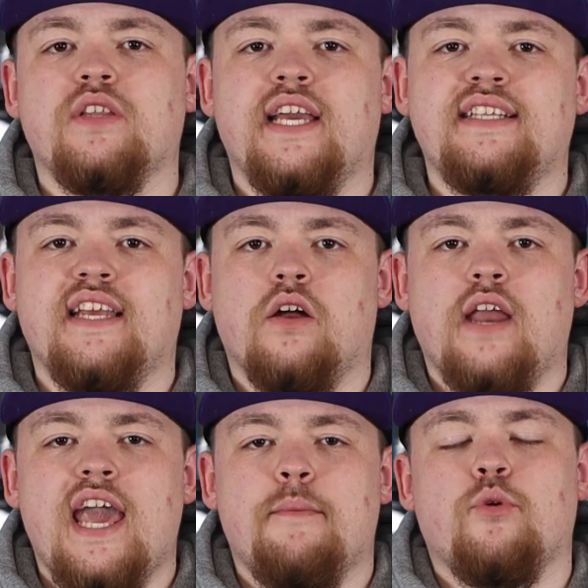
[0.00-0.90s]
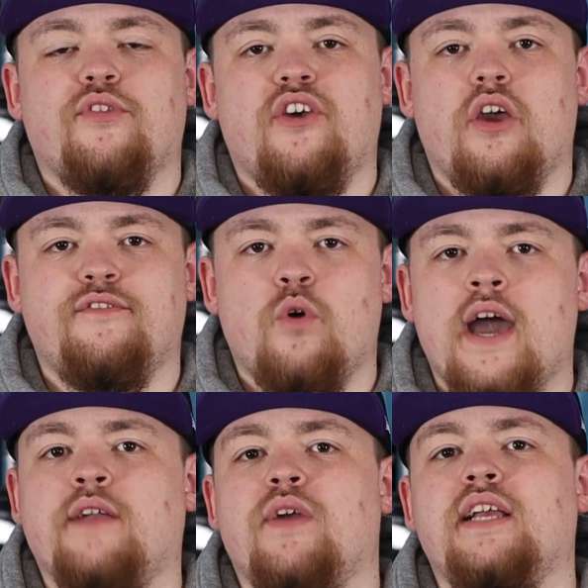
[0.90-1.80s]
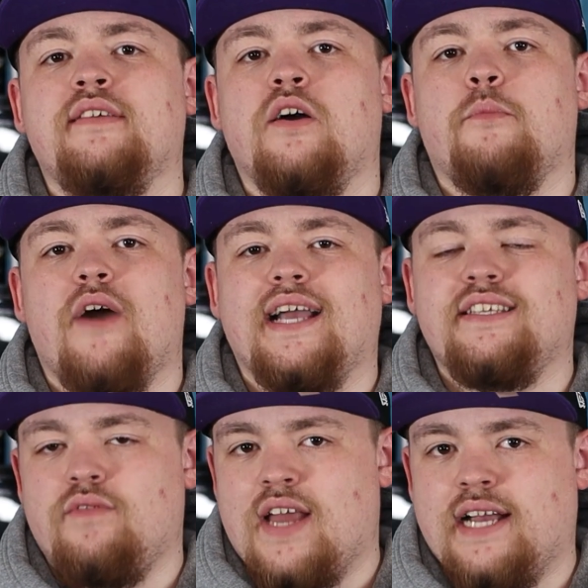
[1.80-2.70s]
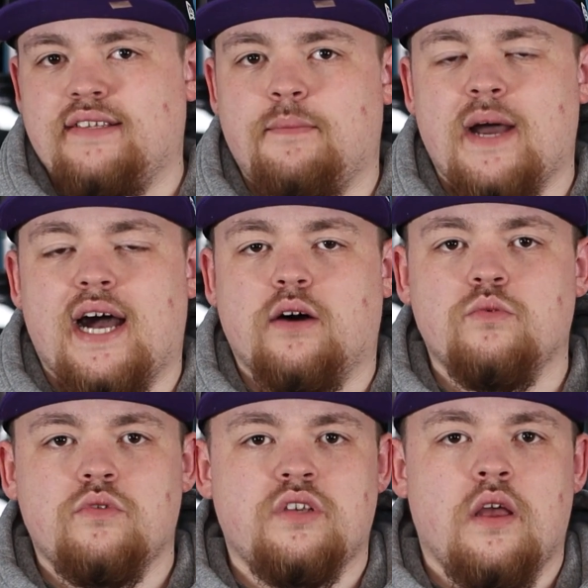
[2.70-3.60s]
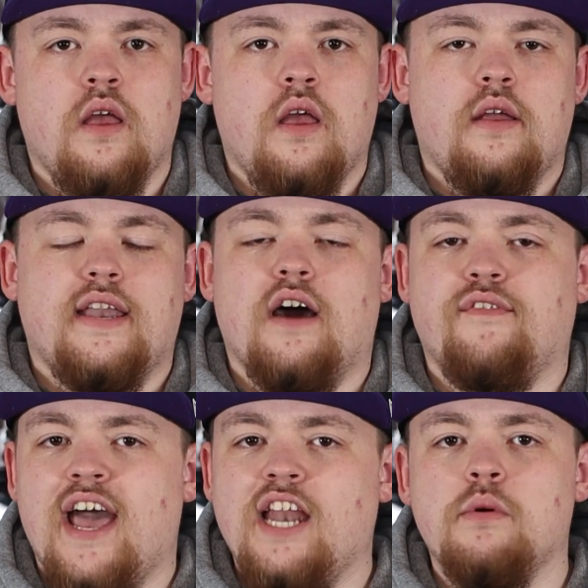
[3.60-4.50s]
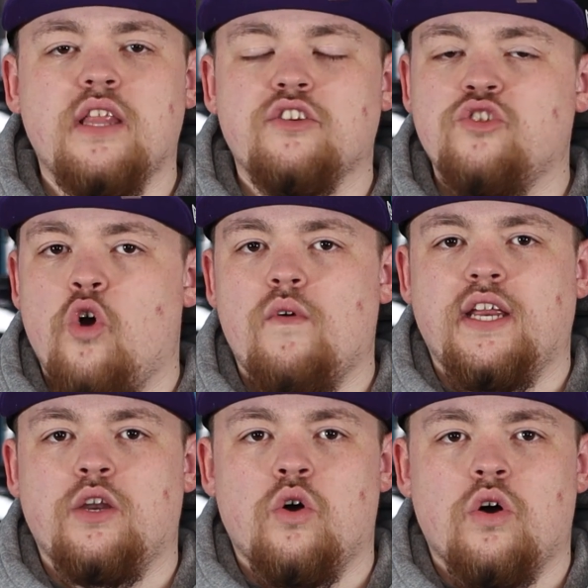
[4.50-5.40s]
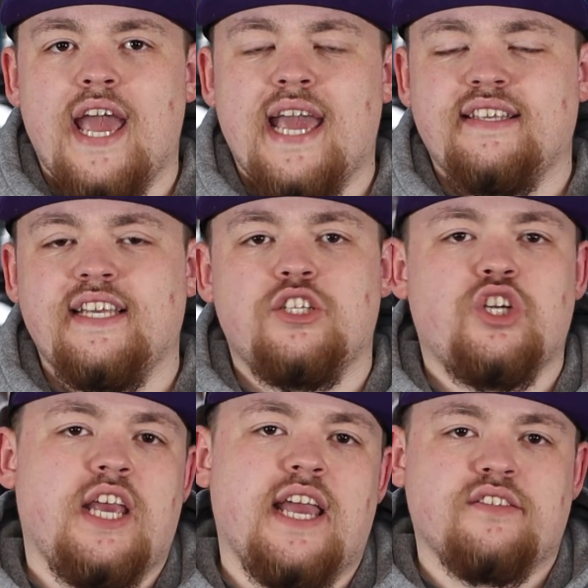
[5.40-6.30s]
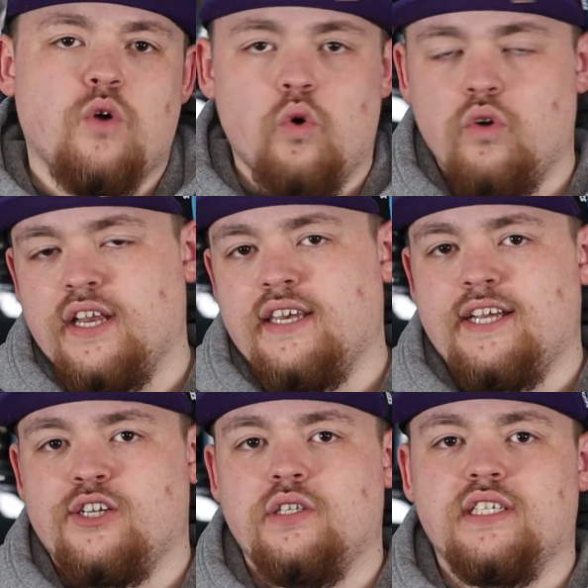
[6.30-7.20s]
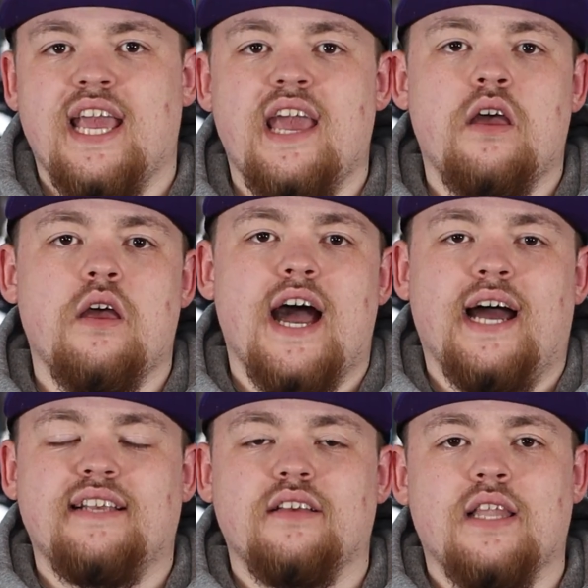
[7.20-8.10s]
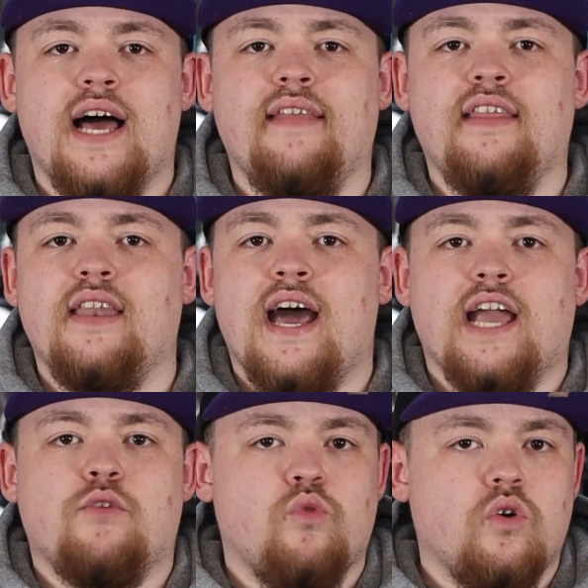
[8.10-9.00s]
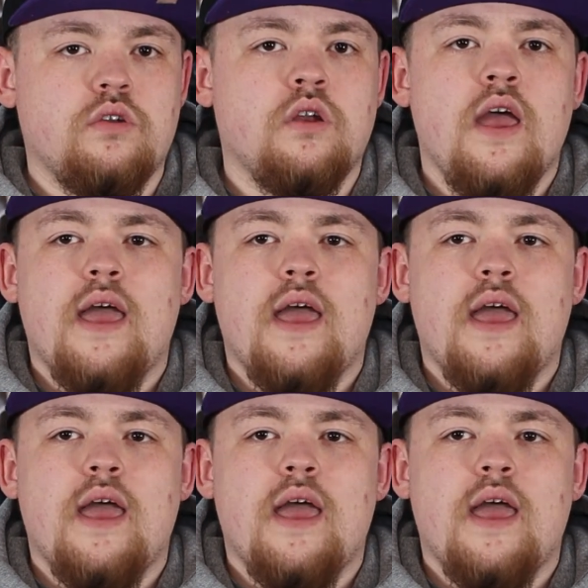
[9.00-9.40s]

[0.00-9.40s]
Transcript: releasing on April third for a retail price of ninety pounds. Now, for anyone that doesn't already know, A C G is all conditions gear, and it's a line that Nike run.